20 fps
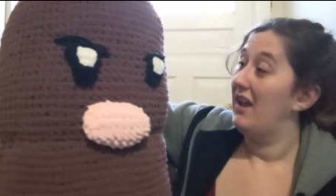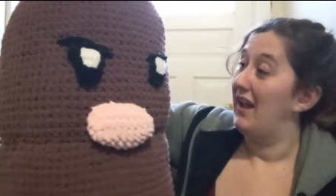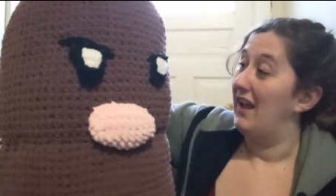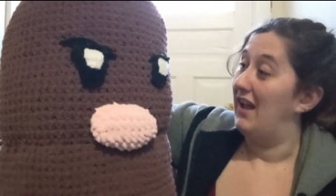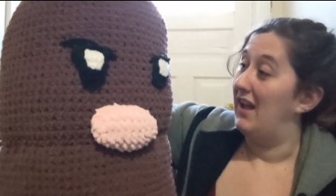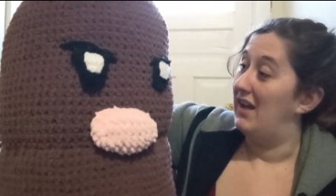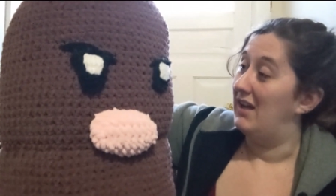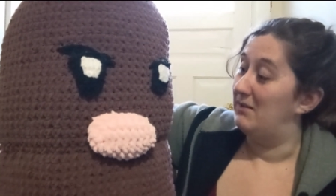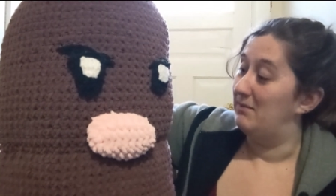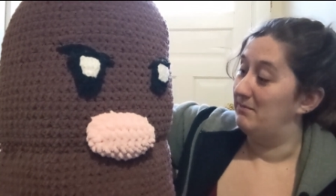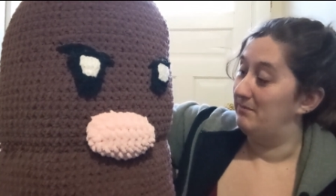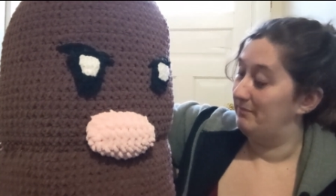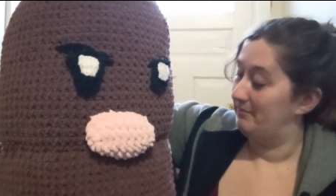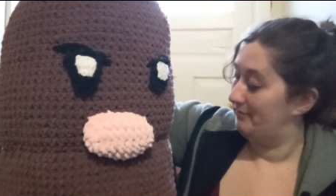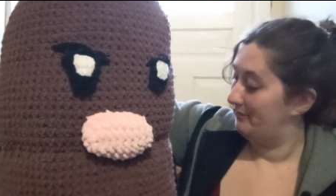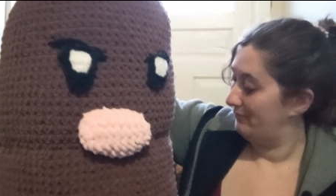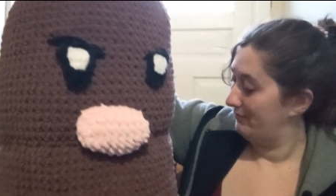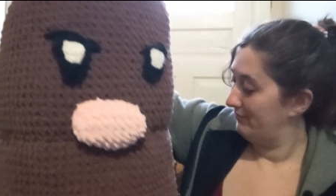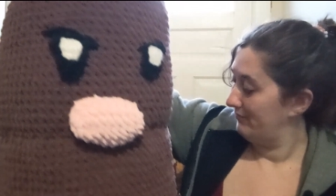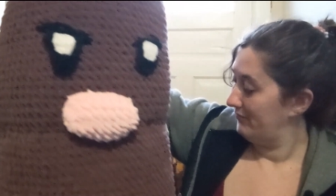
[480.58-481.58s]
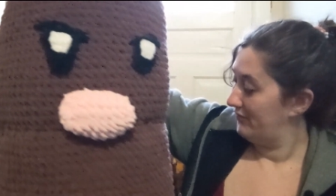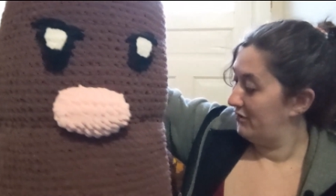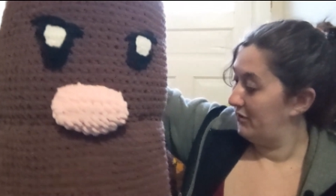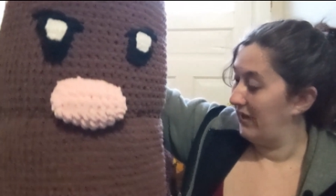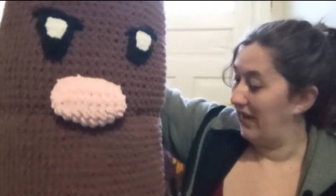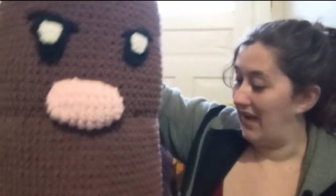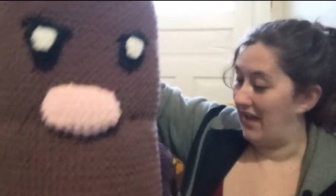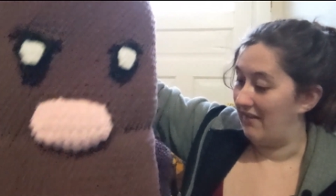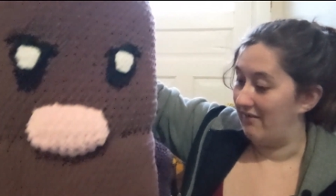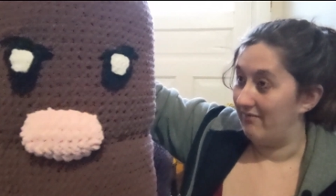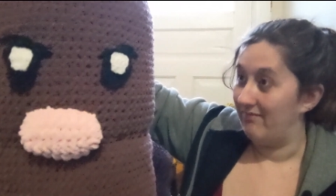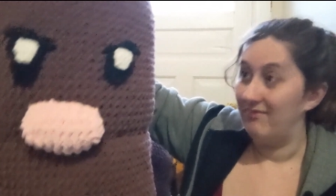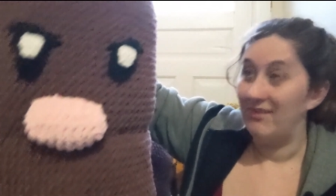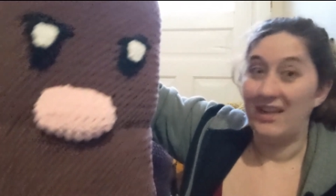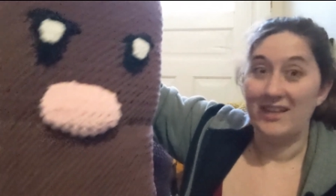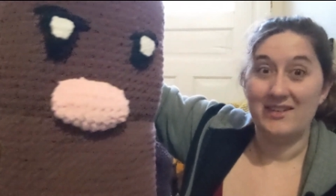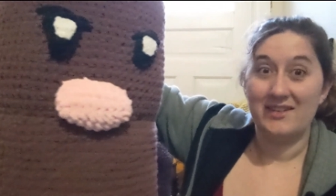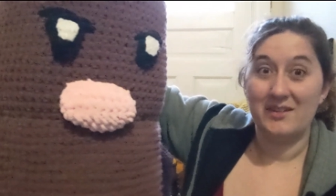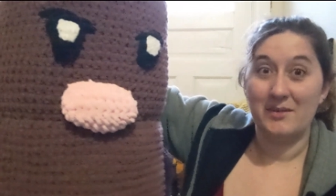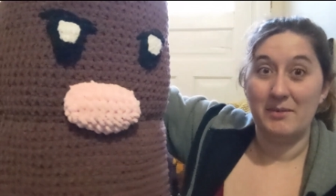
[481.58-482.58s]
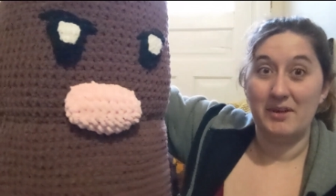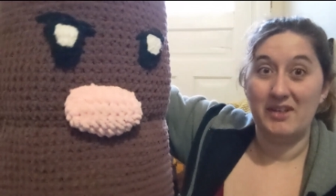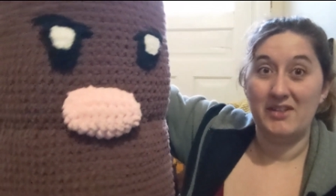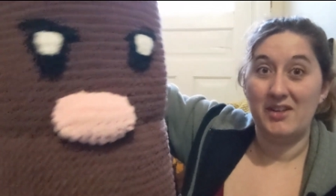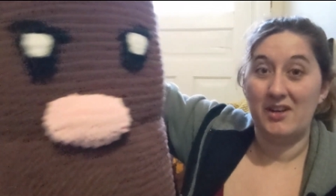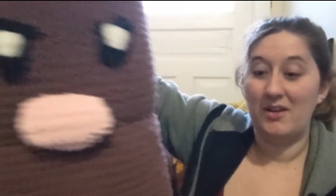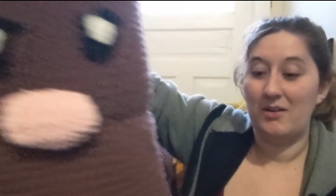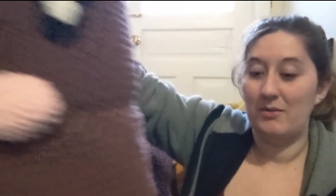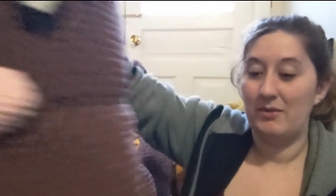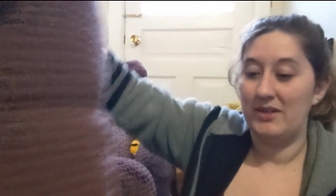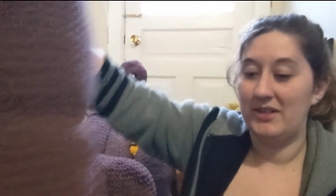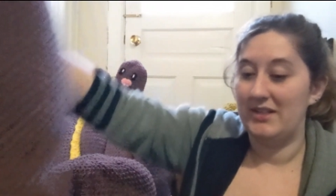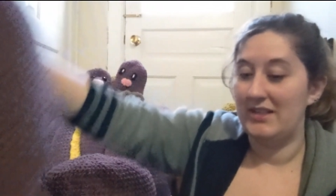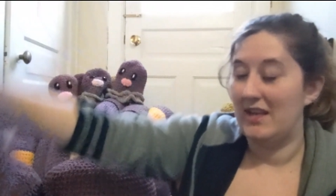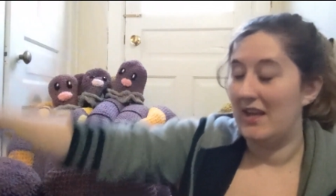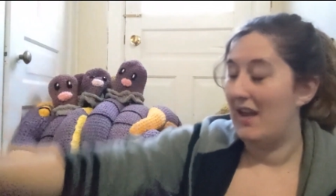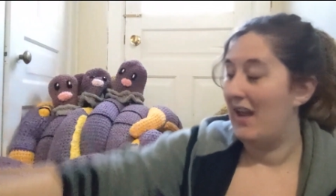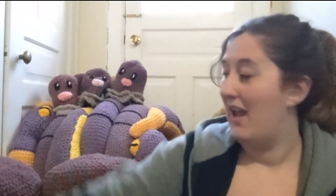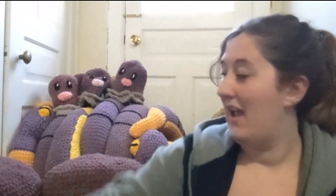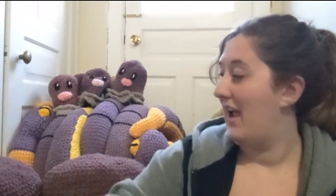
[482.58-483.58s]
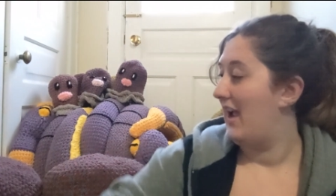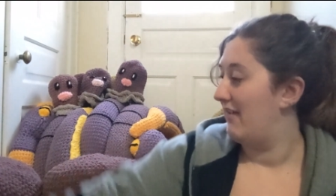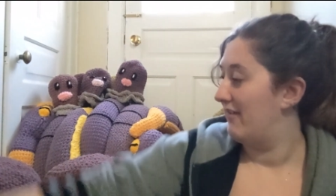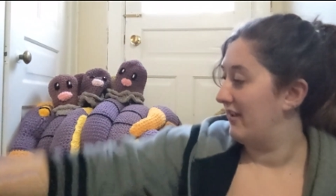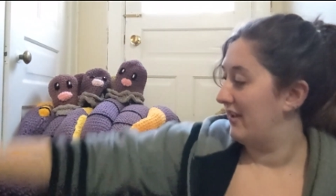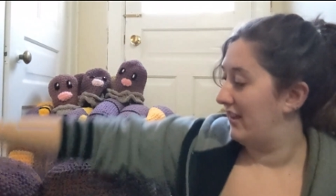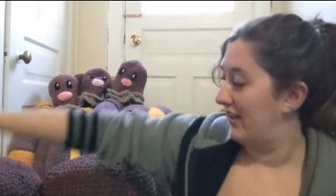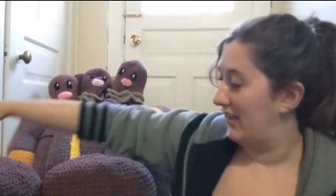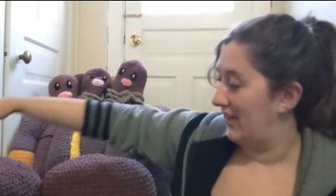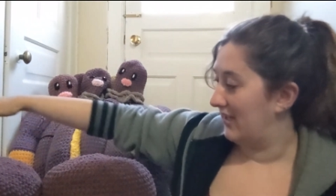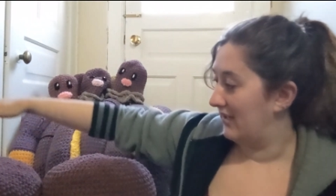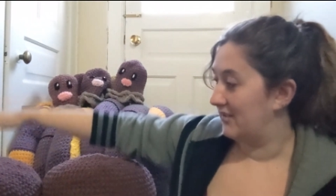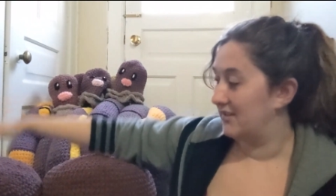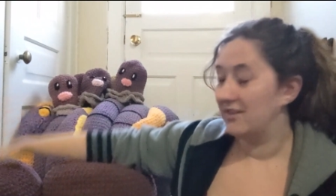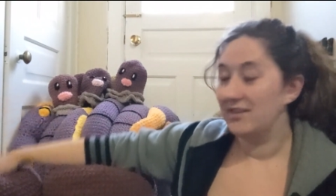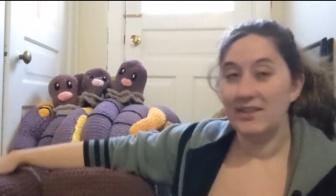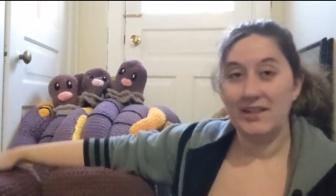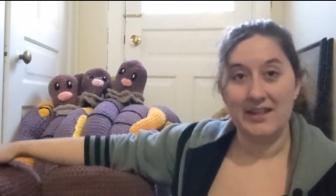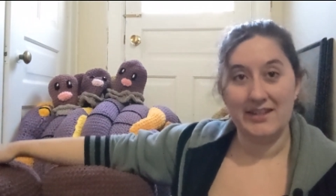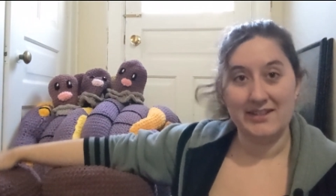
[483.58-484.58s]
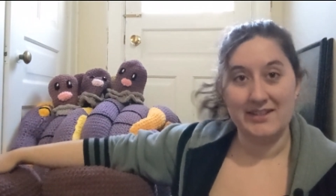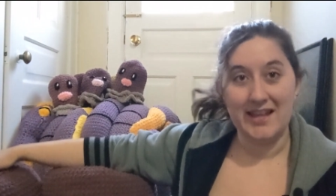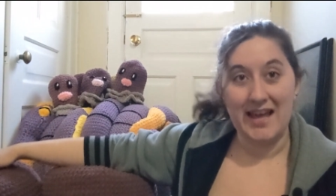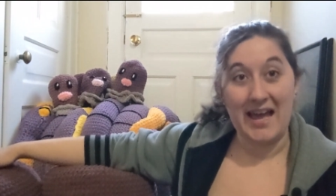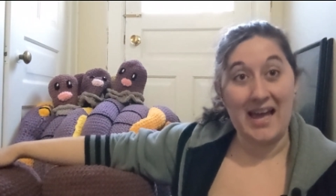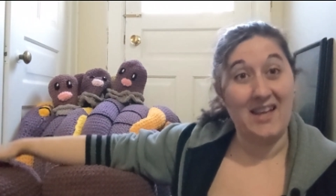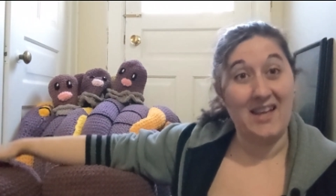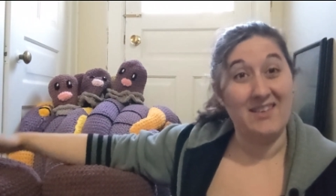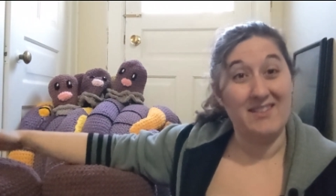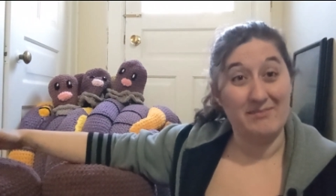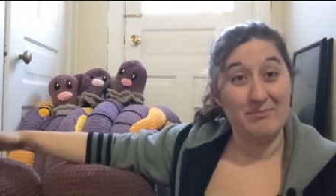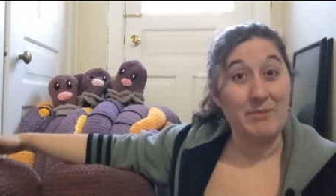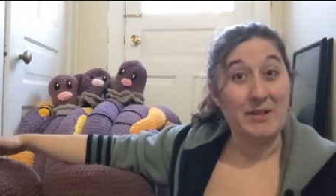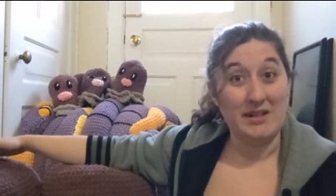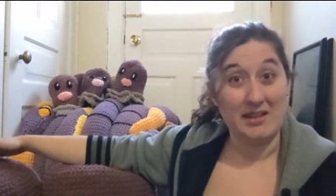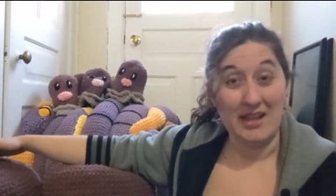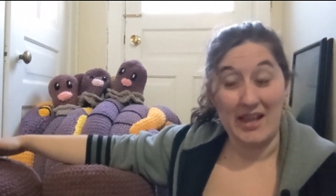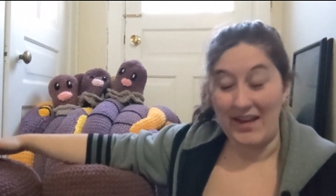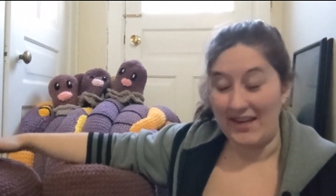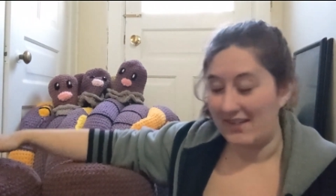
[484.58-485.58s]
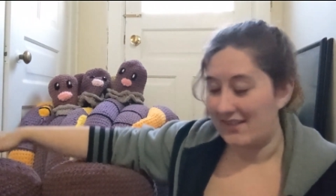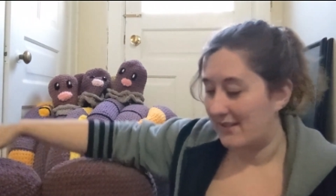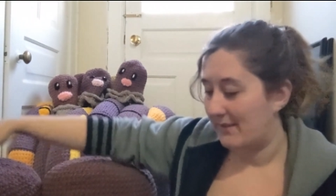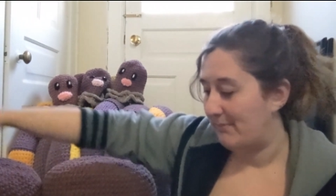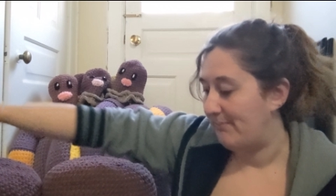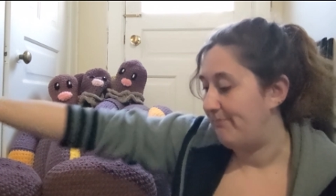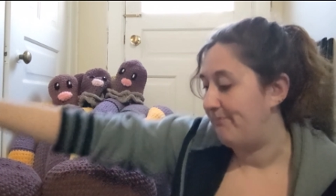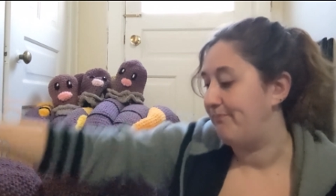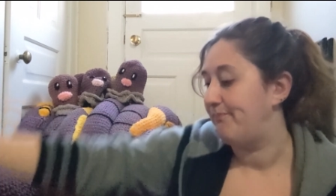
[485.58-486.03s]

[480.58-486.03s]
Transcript: So yeah, that's the big tall one. Everything else is that middle height.